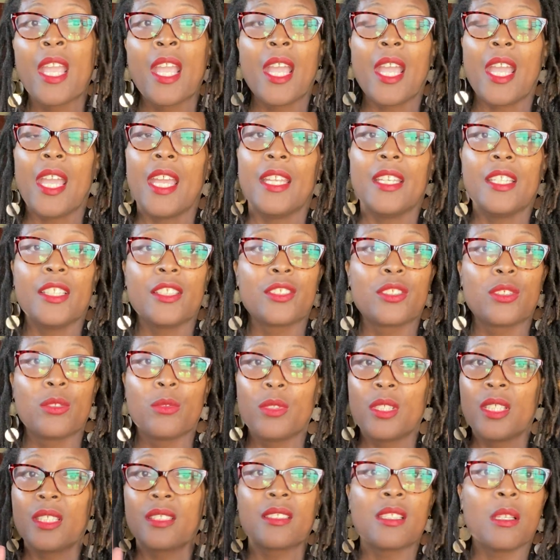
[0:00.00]
And as
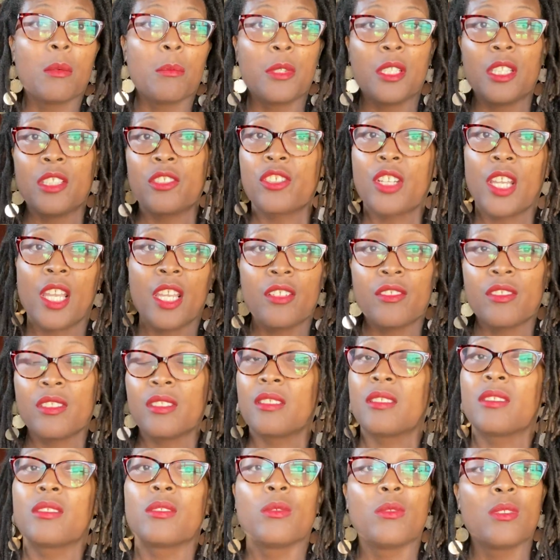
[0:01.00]
soon as somebody changes,
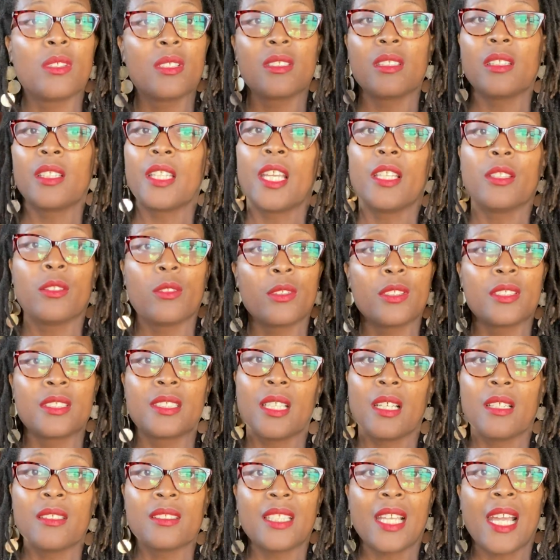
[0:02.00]
as soon as the landlord
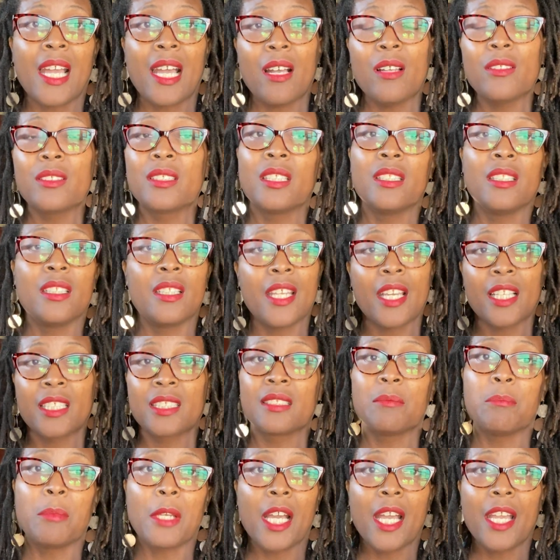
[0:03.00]
sells the house and the
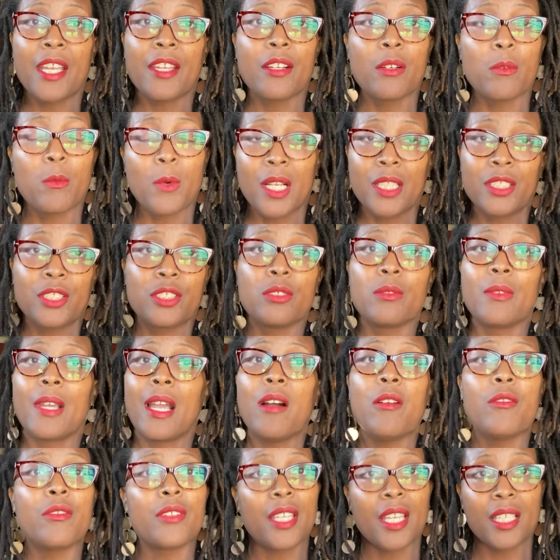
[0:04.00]
next buyer wants you
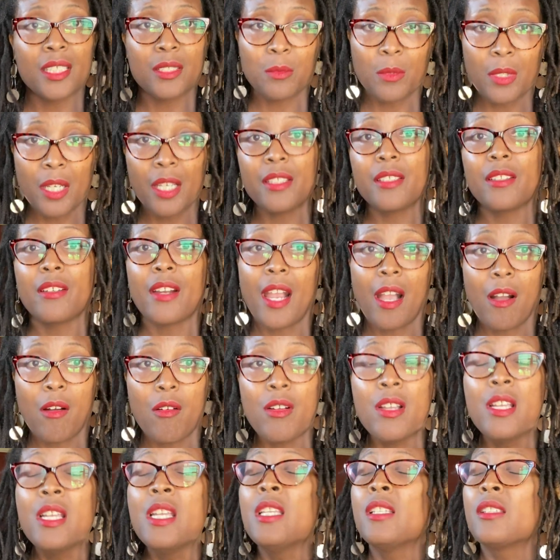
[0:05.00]
out, guess what? You're
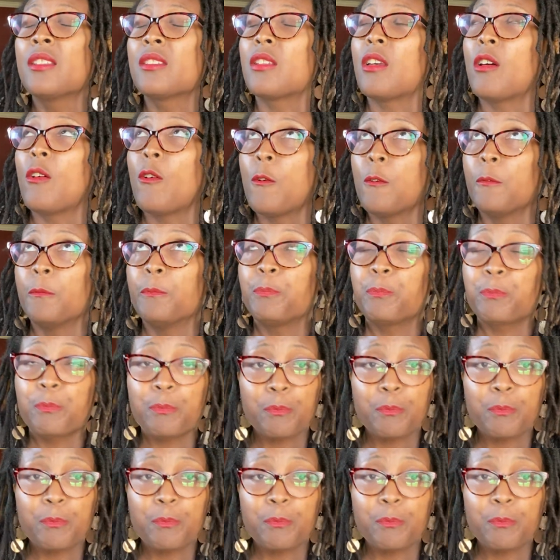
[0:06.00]
out. So